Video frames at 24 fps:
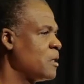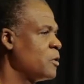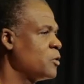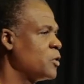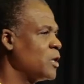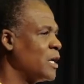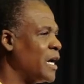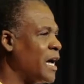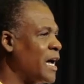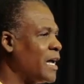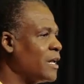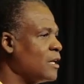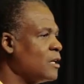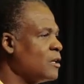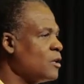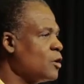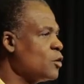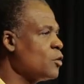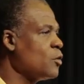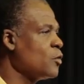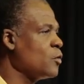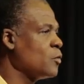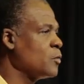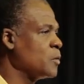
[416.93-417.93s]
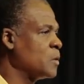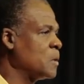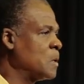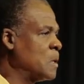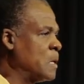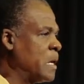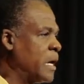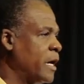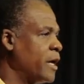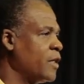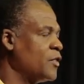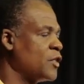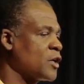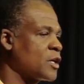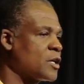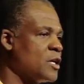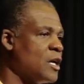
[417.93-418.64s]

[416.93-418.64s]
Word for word: that I learned and the